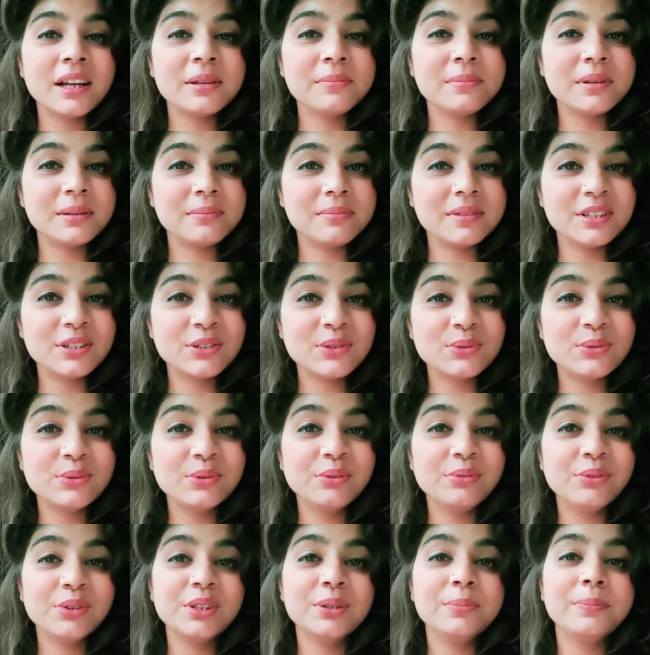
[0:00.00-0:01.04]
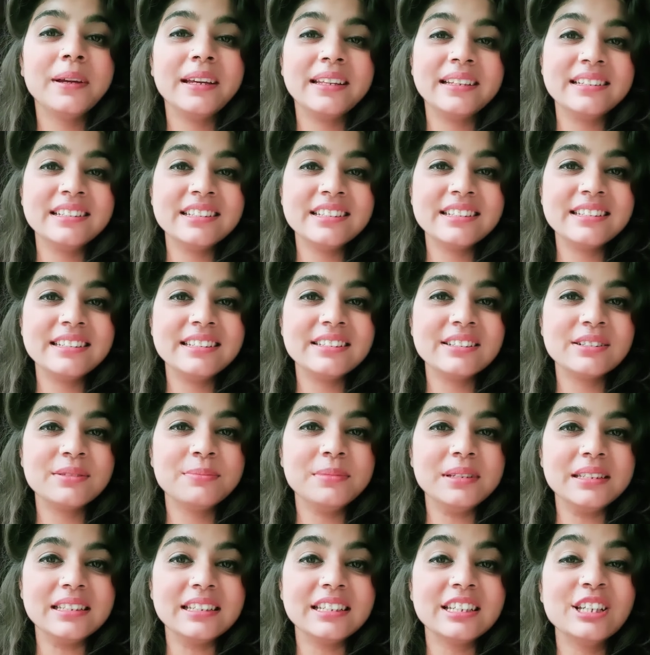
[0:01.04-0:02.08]
my baby school for the parents teacher
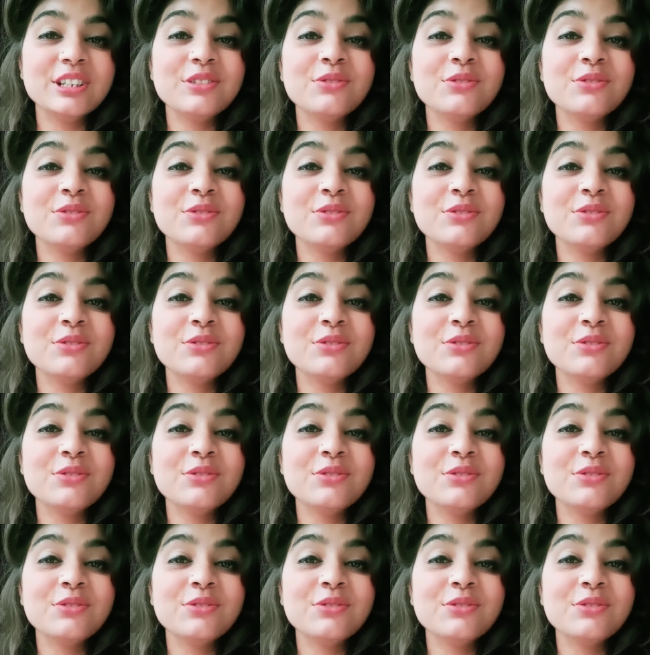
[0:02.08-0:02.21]
meeting.